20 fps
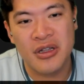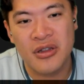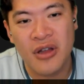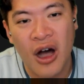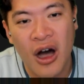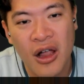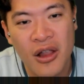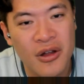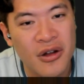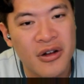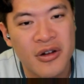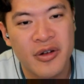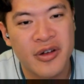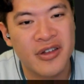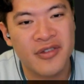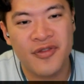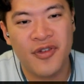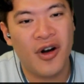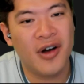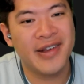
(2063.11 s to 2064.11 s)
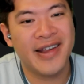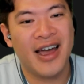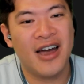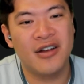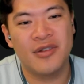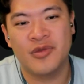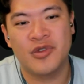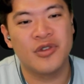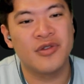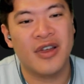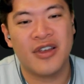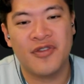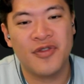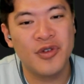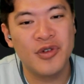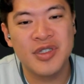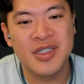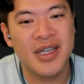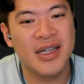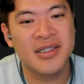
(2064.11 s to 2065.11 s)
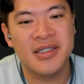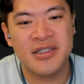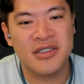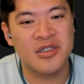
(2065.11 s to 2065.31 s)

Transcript: It's going to fall down to like a few cents.